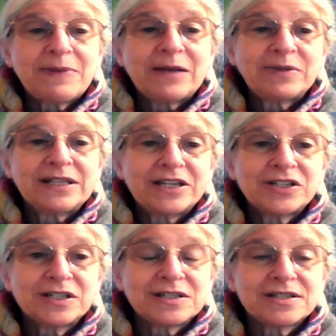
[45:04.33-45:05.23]

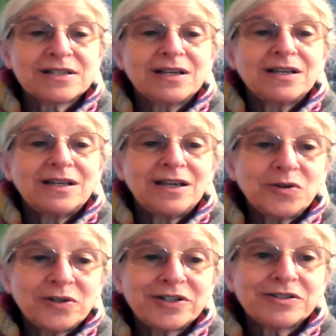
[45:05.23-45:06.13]
populations in
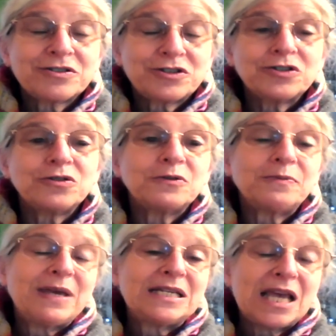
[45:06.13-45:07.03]
order to
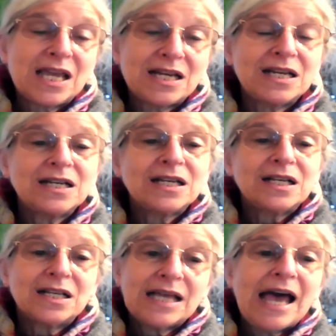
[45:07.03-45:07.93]
maintain
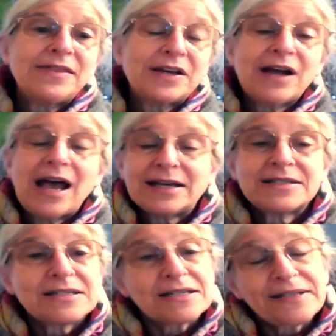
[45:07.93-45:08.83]
their
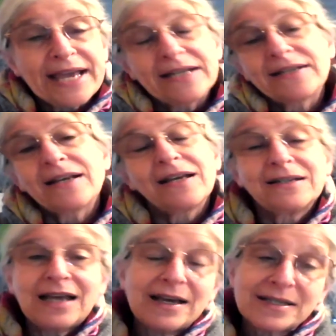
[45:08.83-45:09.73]
access to land
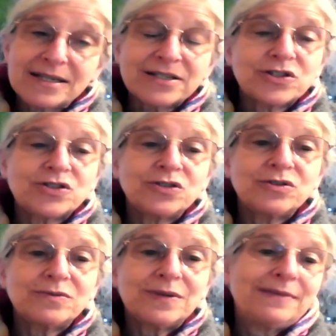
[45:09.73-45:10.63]
and access
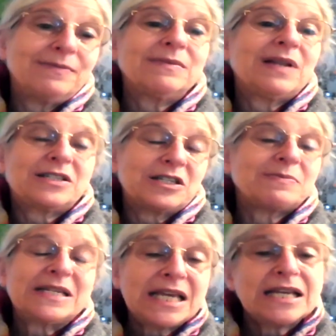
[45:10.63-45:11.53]
to, not just
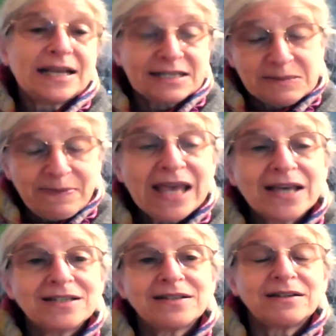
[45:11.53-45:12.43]
maintain,
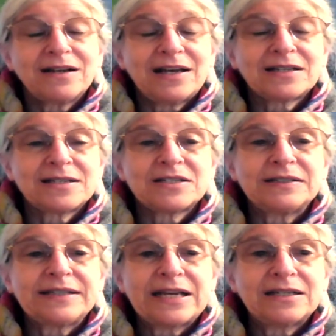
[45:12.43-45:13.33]
expand their access
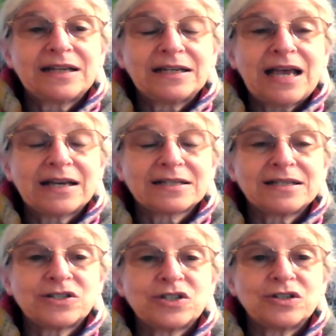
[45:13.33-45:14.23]
to land and
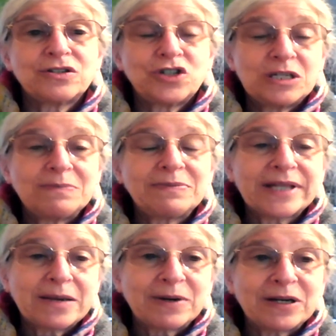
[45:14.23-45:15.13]
access to cheap
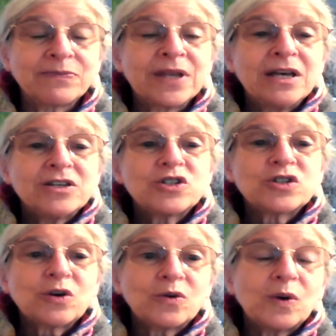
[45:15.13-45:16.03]
labor.
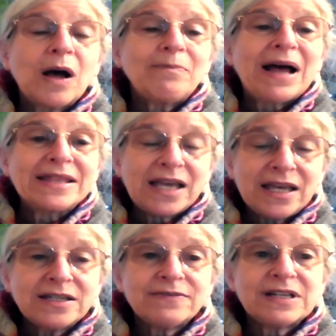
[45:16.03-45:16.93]
So by the
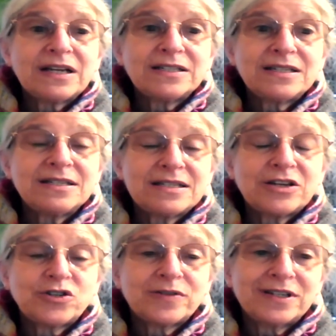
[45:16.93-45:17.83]
end of the nineteenth
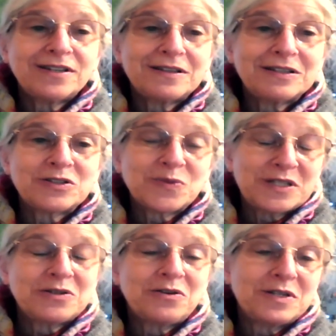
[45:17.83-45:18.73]
century, it's
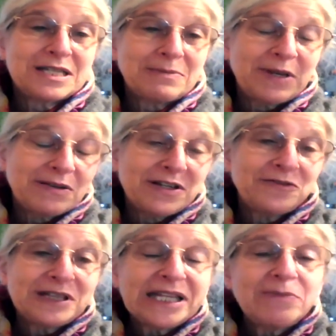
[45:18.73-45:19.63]
what's known as the period
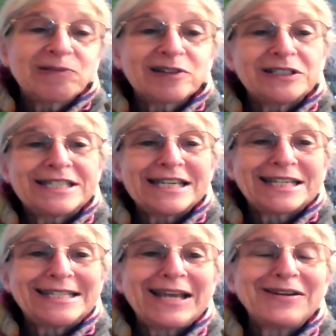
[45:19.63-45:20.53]
of liberal
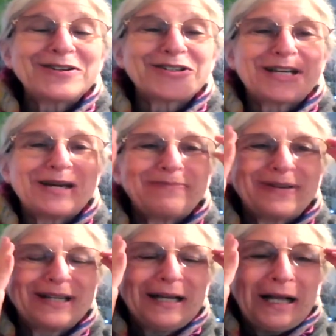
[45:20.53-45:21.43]
dictatorship,
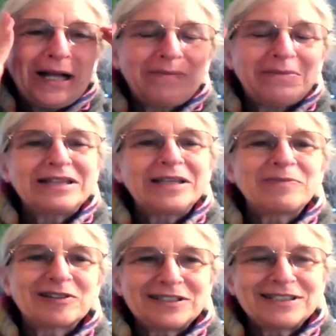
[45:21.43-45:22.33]
um,
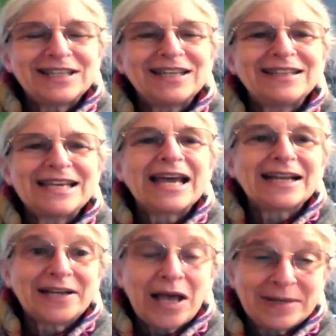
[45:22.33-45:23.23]
liberal in the
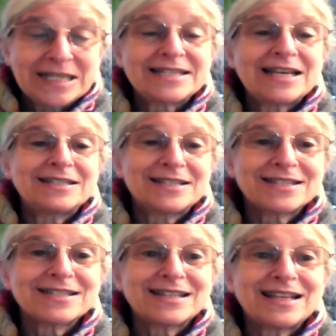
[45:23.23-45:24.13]
economic
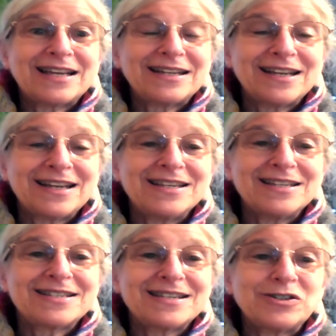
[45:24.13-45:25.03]
sense that
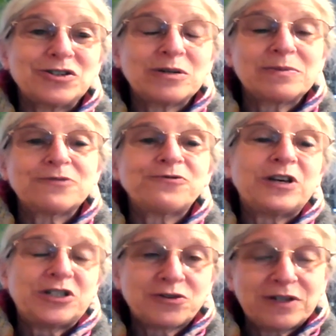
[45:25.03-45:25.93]
is in terms of
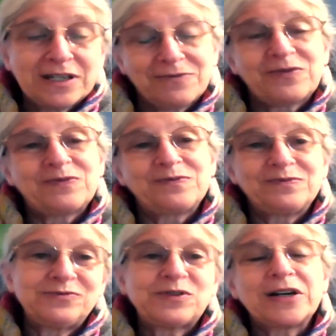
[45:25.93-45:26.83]
fostering
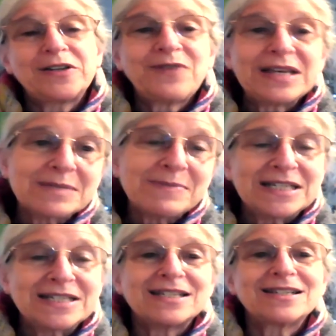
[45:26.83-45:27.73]
foreign
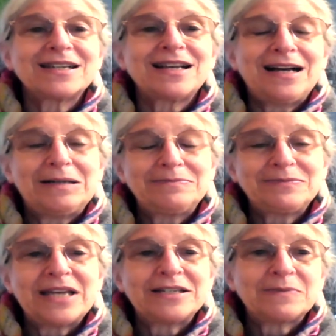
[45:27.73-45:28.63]
investment and
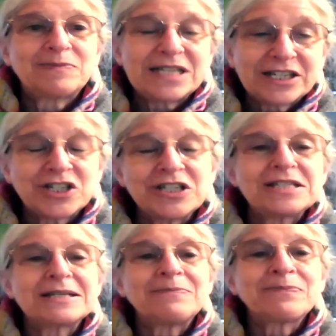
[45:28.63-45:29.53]
um, ending
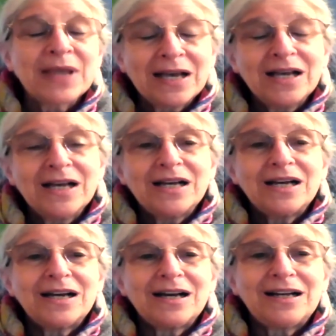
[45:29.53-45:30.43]
protectionism,
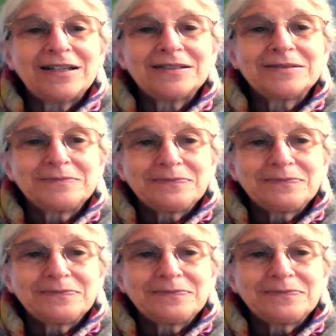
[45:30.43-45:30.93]
uh,